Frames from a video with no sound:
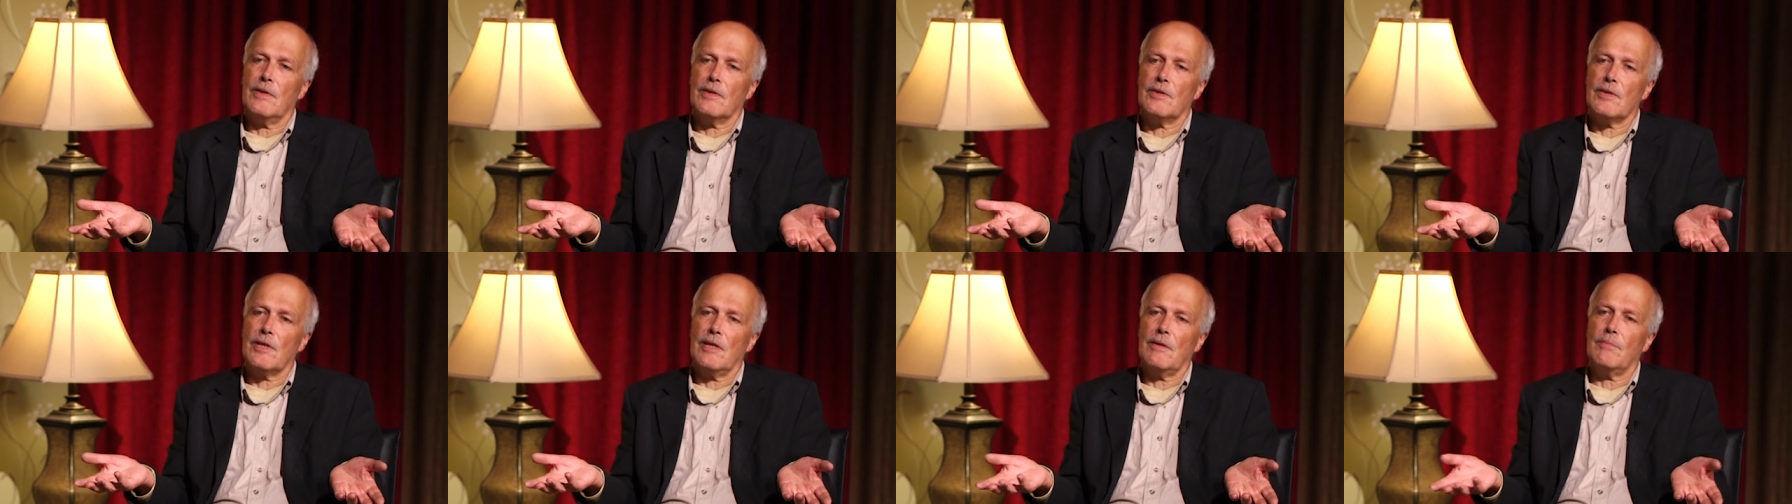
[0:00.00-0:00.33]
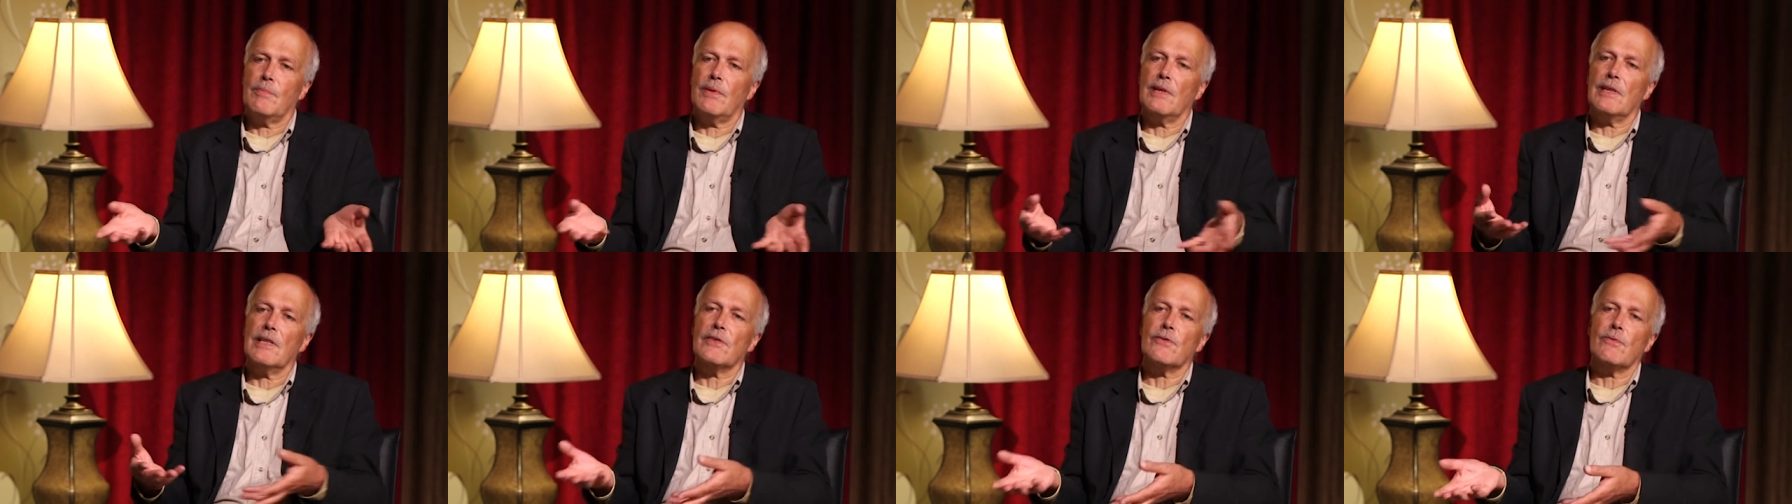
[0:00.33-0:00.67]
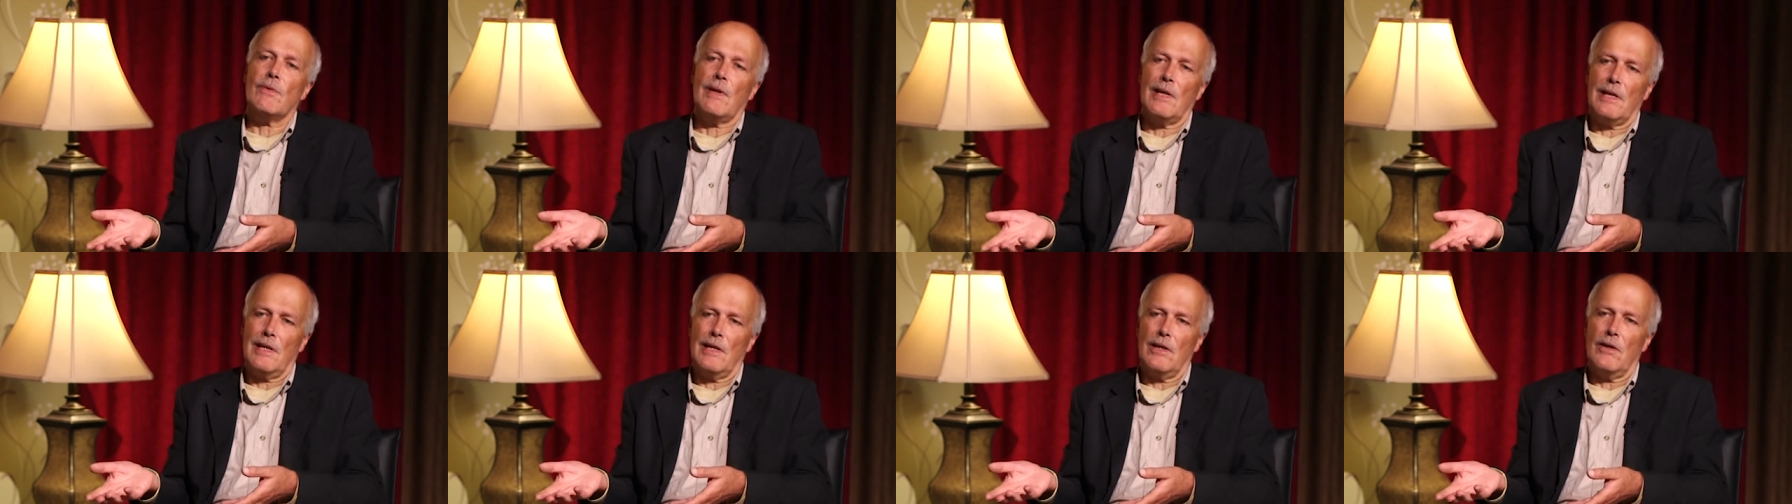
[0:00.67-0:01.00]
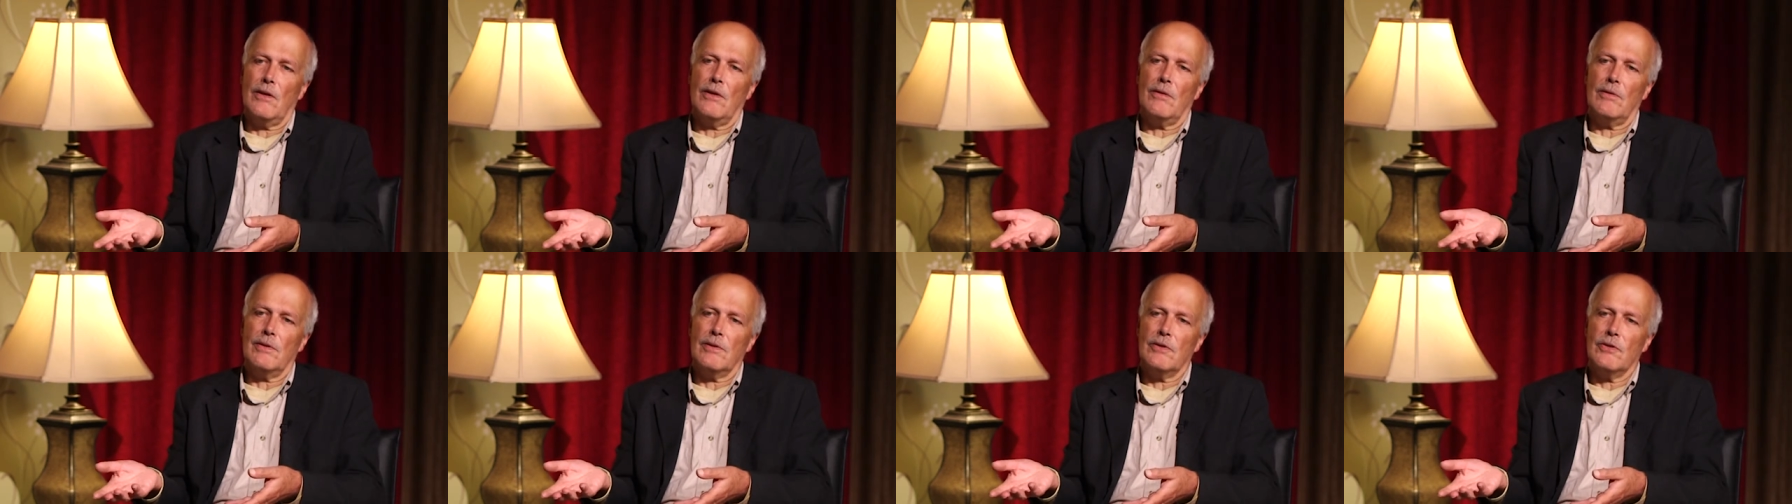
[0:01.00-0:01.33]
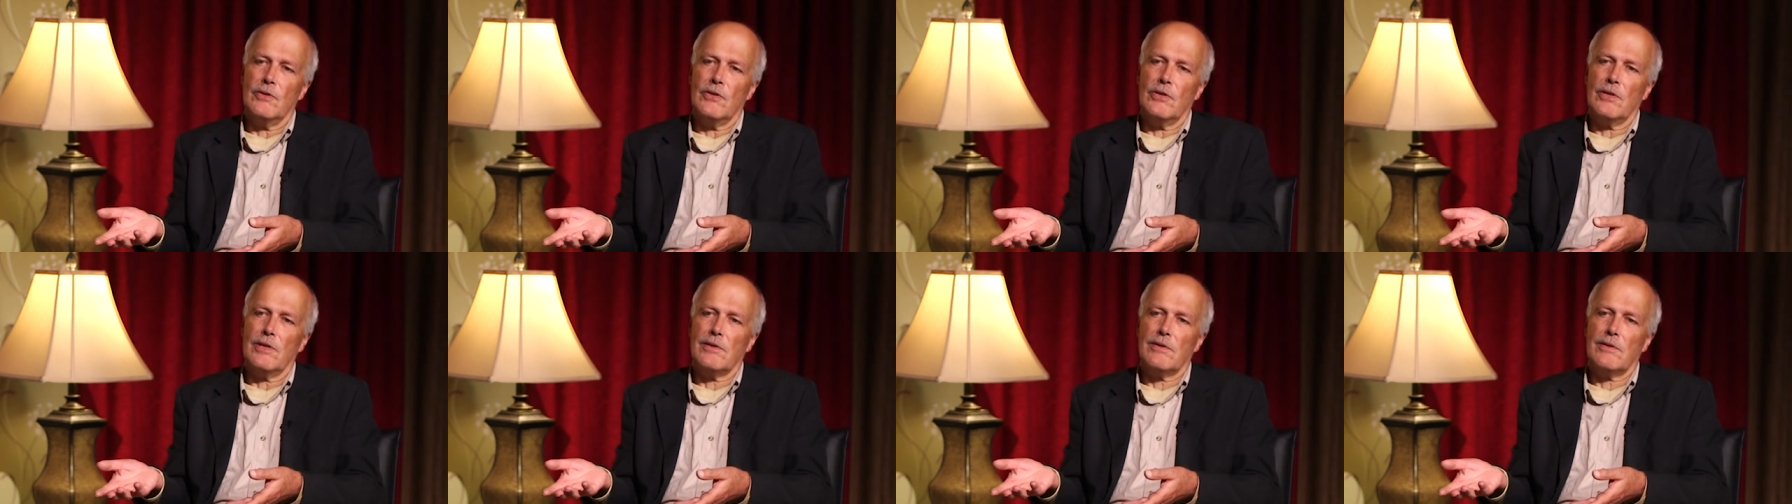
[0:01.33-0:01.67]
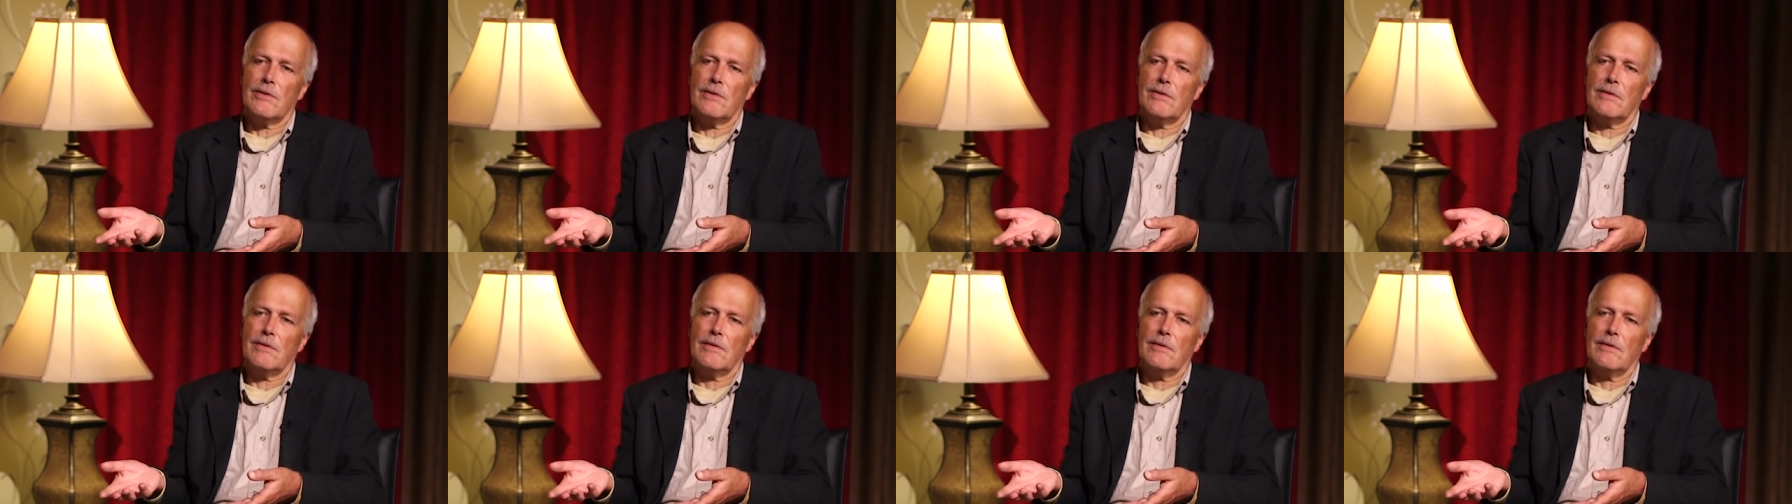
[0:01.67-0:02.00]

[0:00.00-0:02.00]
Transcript: example, Israeli oranges,